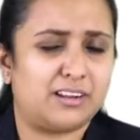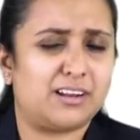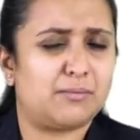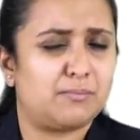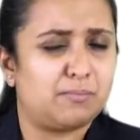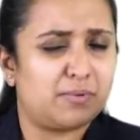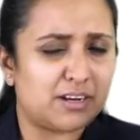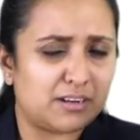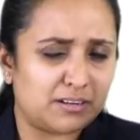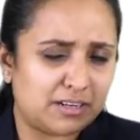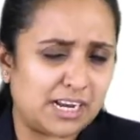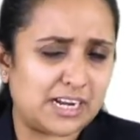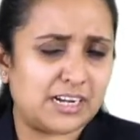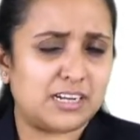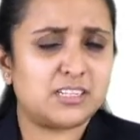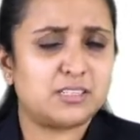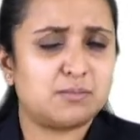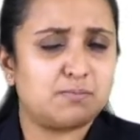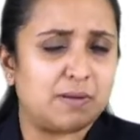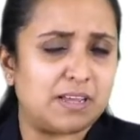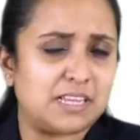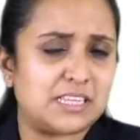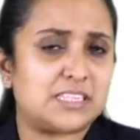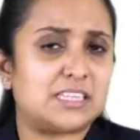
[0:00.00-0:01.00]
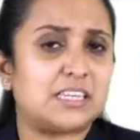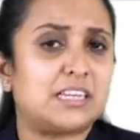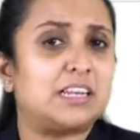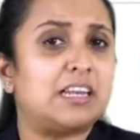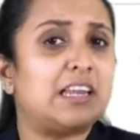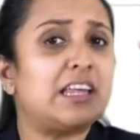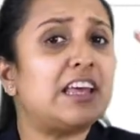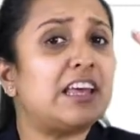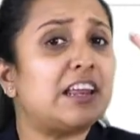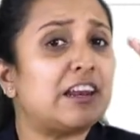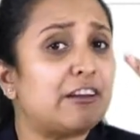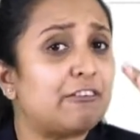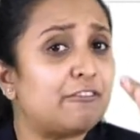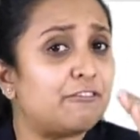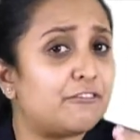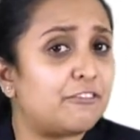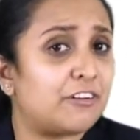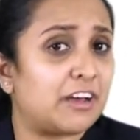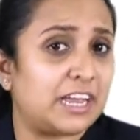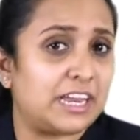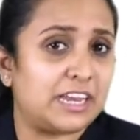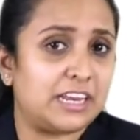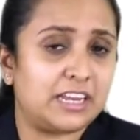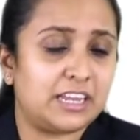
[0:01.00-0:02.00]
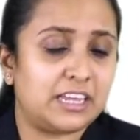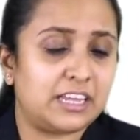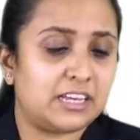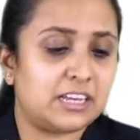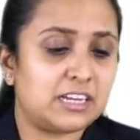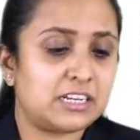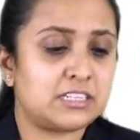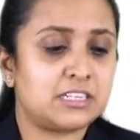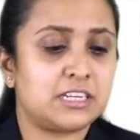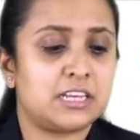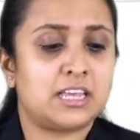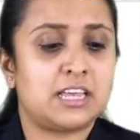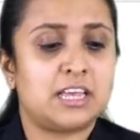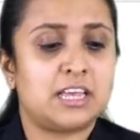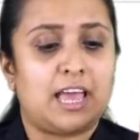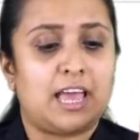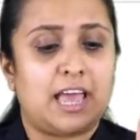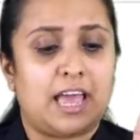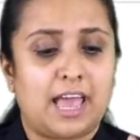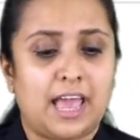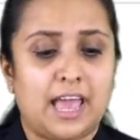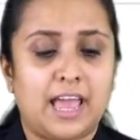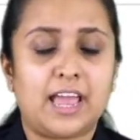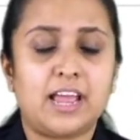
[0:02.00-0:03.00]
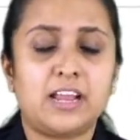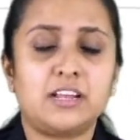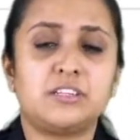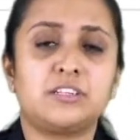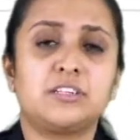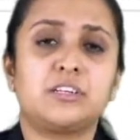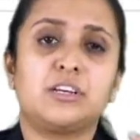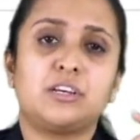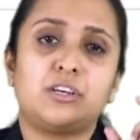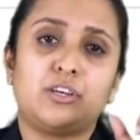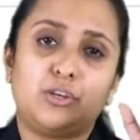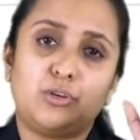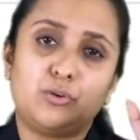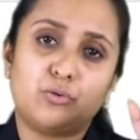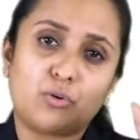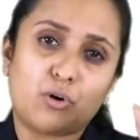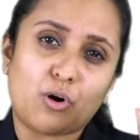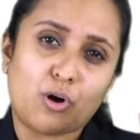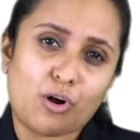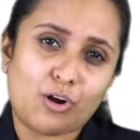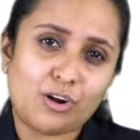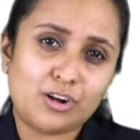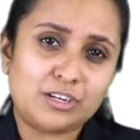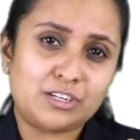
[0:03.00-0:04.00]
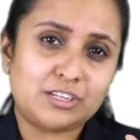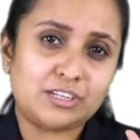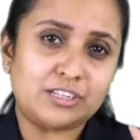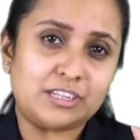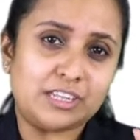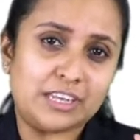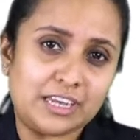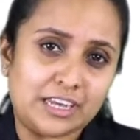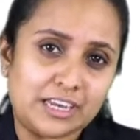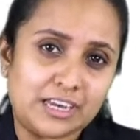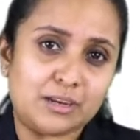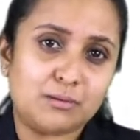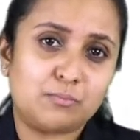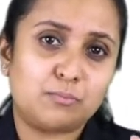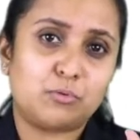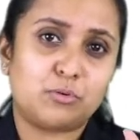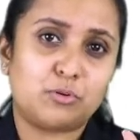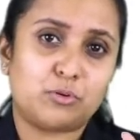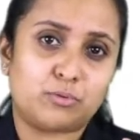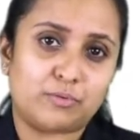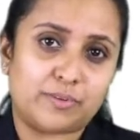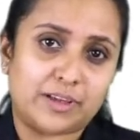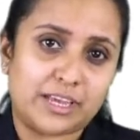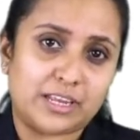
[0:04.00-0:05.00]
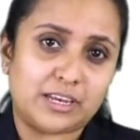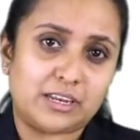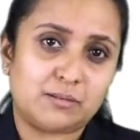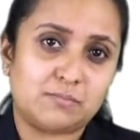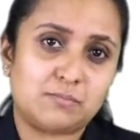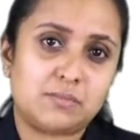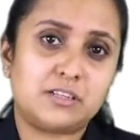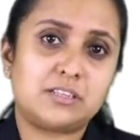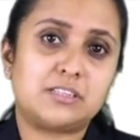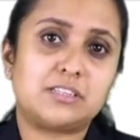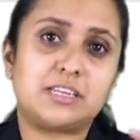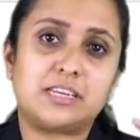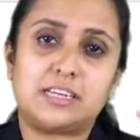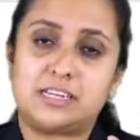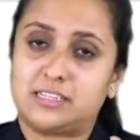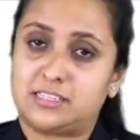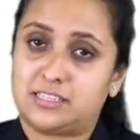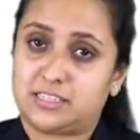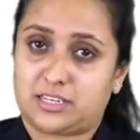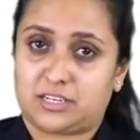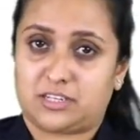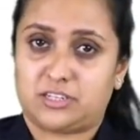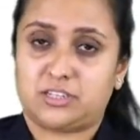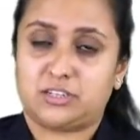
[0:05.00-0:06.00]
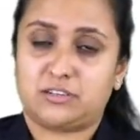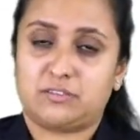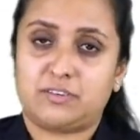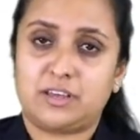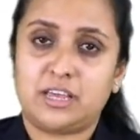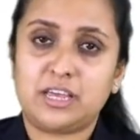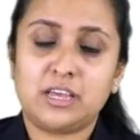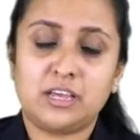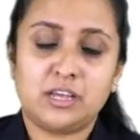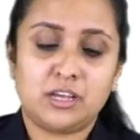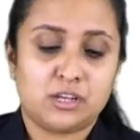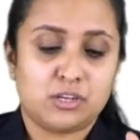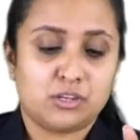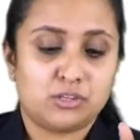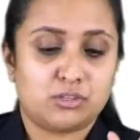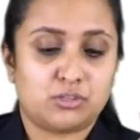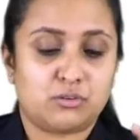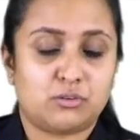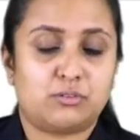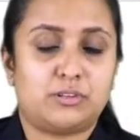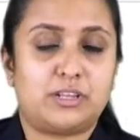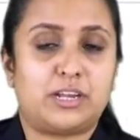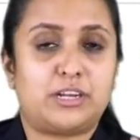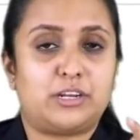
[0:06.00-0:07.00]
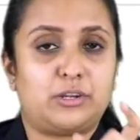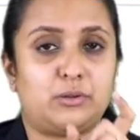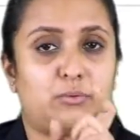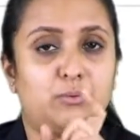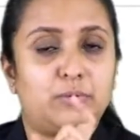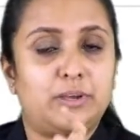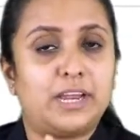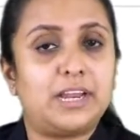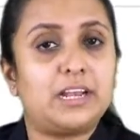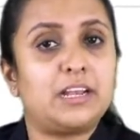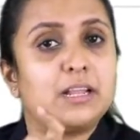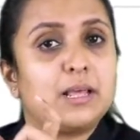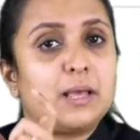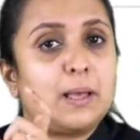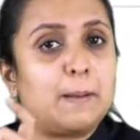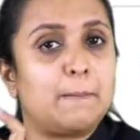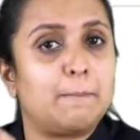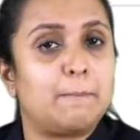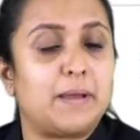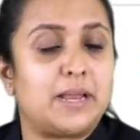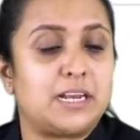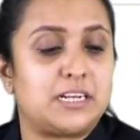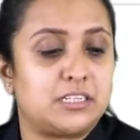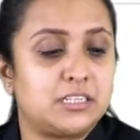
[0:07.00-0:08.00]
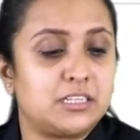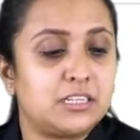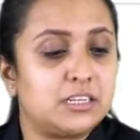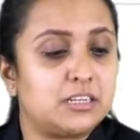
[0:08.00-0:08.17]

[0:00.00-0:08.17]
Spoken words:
That is basically refining it, and you alter the input variables in such a way so that you get better